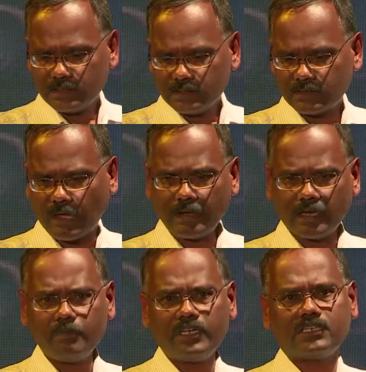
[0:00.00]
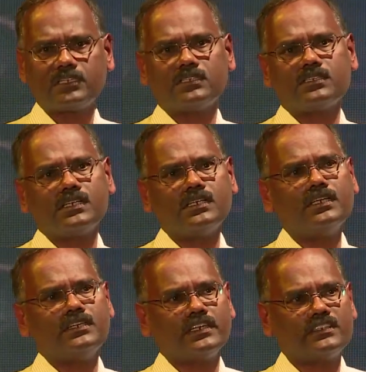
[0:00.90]
So academic learning
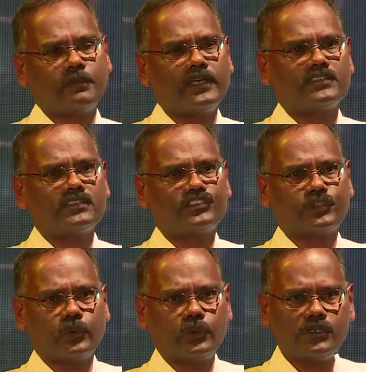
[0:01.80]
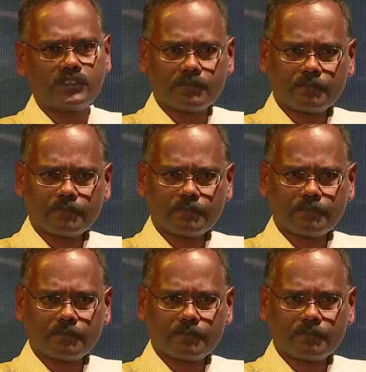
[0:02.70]
takes place in the schools,